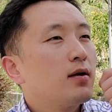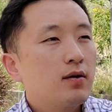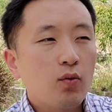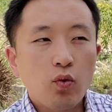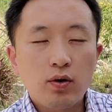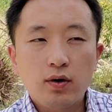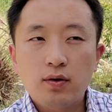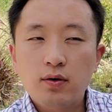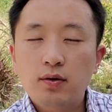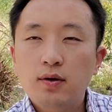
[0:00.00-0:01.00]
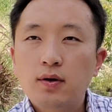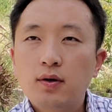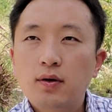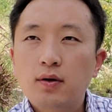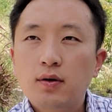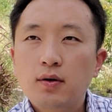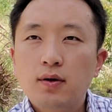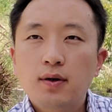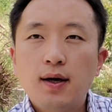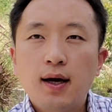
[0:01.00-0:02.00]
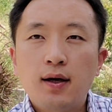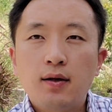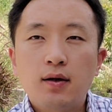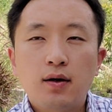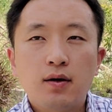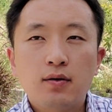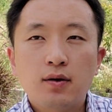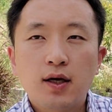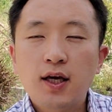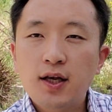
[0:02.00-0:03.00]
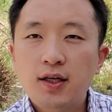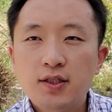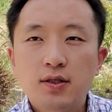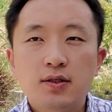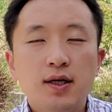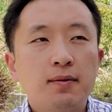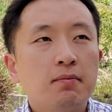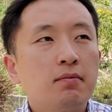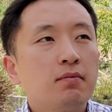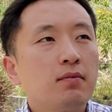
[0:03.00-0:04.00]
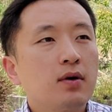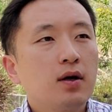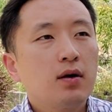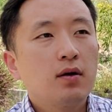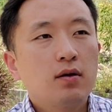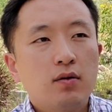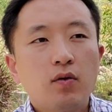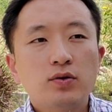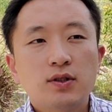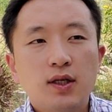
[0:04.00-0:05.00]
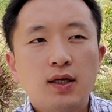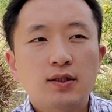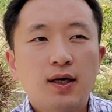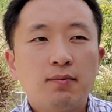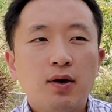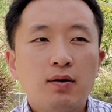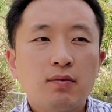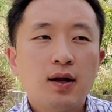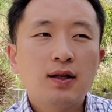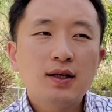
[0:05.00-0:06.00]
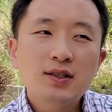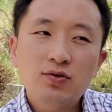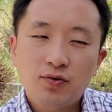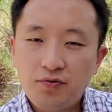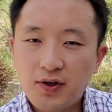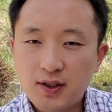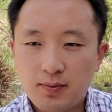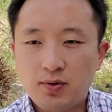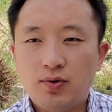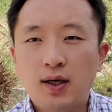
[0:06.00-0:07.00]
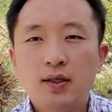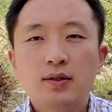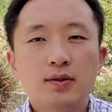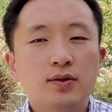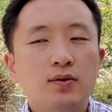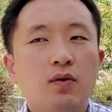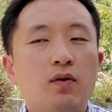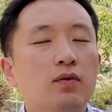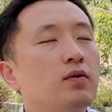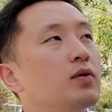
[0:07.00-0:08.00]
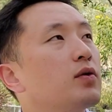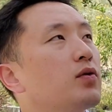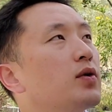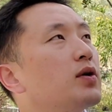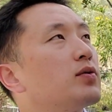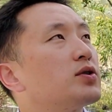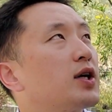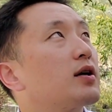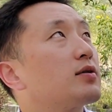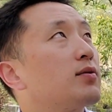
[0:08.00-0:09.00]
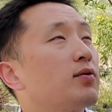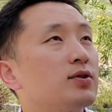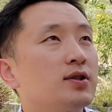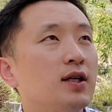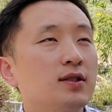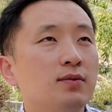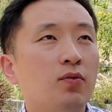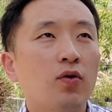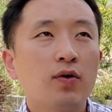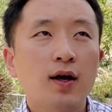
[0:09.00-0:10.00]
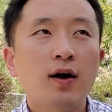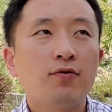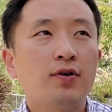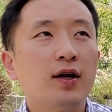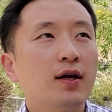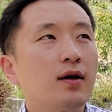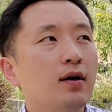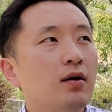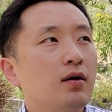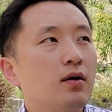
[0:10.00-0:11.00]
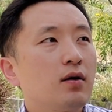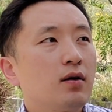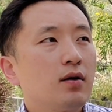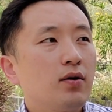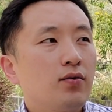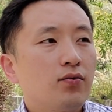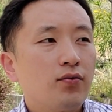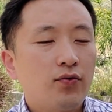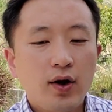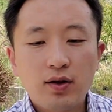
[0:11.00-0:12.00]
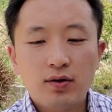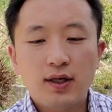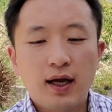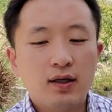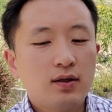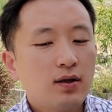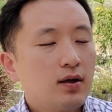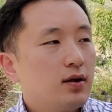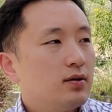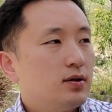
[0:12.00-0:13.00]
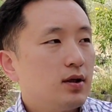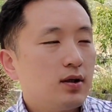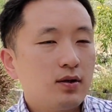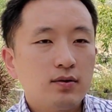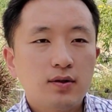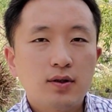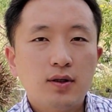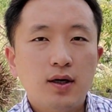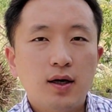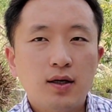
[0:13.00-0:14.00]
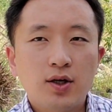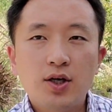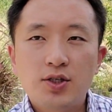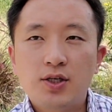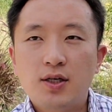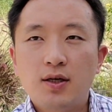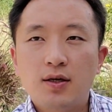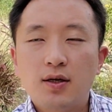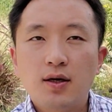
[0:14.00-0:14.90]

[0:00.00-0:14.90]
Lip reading: the water and the heating system. Those things are not easy to fixable, right? So you need to check those things more carefully rather than the kitchen,